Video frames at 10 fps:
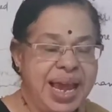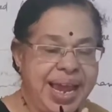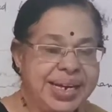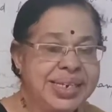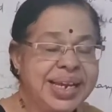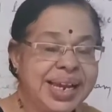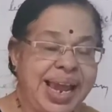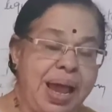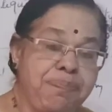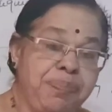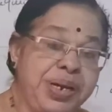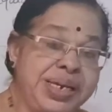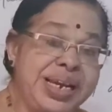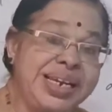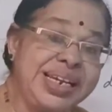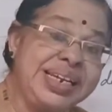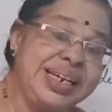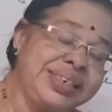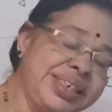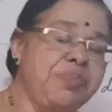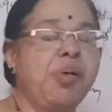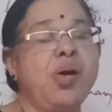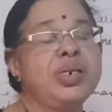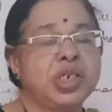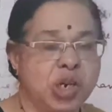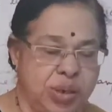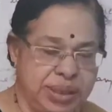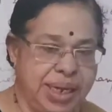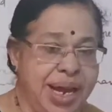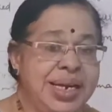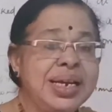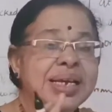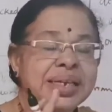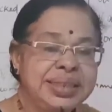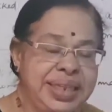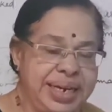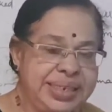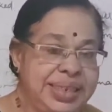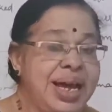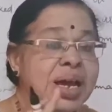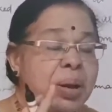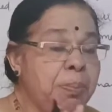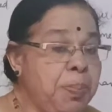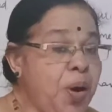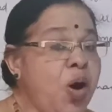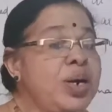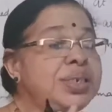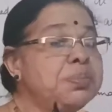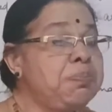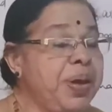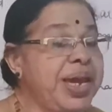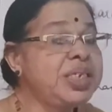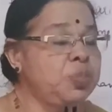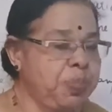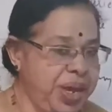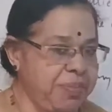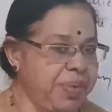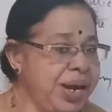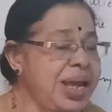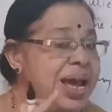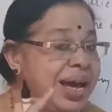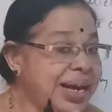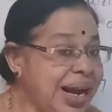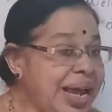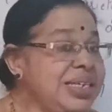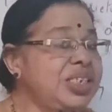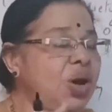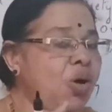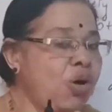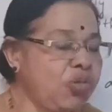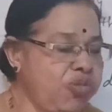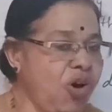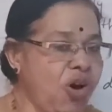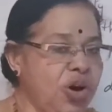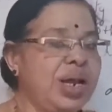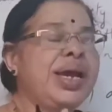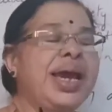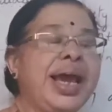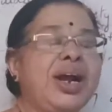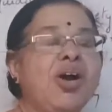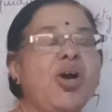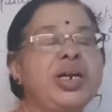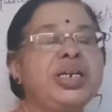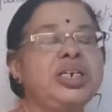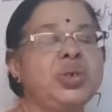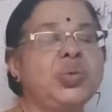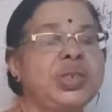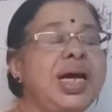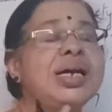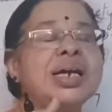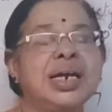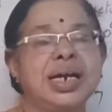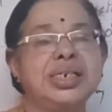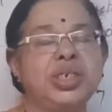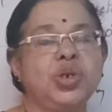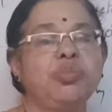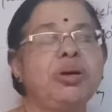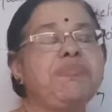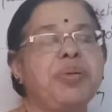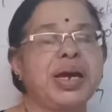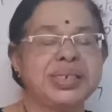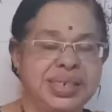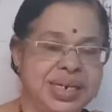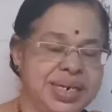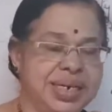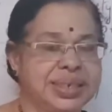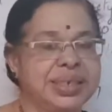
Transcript: And capital indexed bond show that is the bonds base payment rise or fall according to the consumer price index.